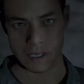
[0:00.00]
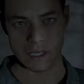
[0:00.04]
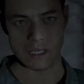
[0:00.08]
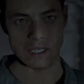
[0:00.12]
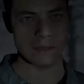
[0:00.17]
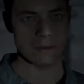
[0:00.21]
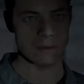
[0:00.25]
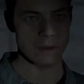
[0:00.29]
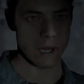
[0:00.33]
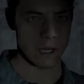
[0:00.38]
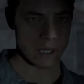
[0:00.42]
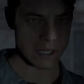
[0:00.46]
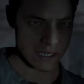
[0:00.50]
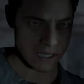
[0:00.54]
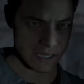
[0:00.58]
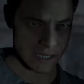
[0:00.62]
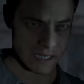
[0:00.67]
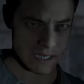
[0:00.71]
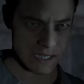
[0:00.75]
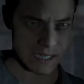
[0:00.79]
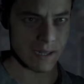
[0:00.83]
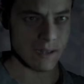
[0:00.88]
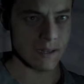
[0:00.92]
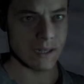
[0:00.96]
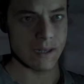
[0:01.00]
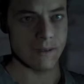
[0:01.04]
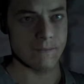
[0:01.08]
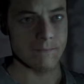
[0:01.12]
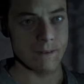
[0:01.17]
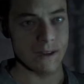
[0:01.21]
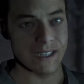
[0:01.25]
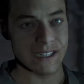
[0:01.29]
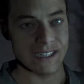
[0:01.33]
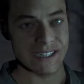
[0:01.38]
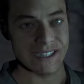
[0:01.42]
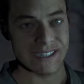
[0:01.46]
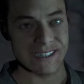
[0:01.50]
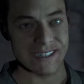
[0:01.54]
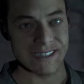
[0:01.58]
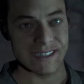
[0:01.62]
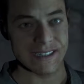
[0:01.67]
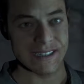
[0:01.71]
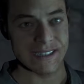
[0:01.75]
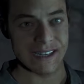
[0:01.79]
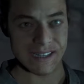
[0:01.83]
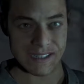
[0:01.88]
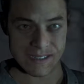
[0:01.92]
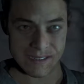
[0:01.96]
All those emotions that my
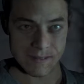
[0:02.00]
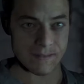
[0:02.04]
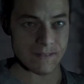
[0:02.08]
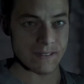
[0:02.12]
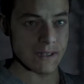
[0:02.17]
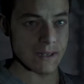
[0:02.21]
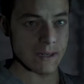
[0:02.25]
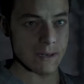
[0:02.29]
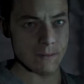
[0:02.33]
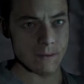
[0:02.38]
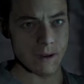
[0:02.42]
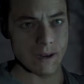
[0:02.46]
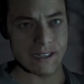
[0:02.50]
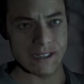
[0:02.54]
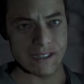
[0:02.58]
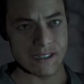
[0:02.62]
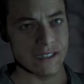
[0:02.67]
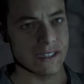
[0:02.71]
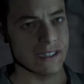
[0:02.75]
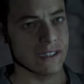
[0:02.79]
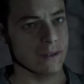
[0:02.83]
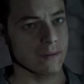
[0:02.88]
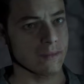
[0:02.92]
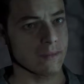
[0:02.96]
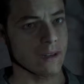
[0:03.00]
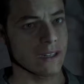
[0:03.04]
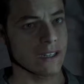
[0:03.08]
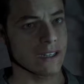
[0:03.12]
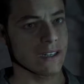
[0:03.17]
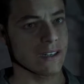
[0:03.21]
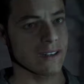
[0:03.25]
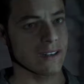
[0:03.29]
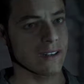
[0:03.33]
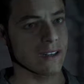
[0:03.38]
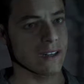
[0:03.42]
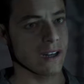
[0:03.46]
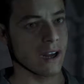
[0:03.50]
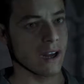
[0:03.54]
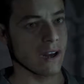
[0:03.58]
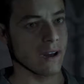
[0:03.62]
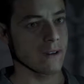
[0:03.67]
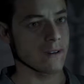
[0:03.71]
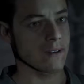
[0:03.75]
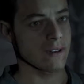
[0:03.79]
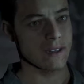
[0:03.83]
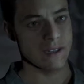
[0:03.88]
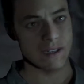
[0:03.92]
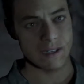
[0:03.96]
sisters got to feel once one year
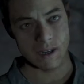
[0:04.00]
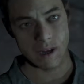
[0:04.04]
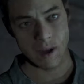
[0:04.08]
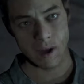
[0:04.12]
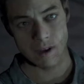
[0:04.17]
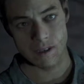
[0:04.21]
ago.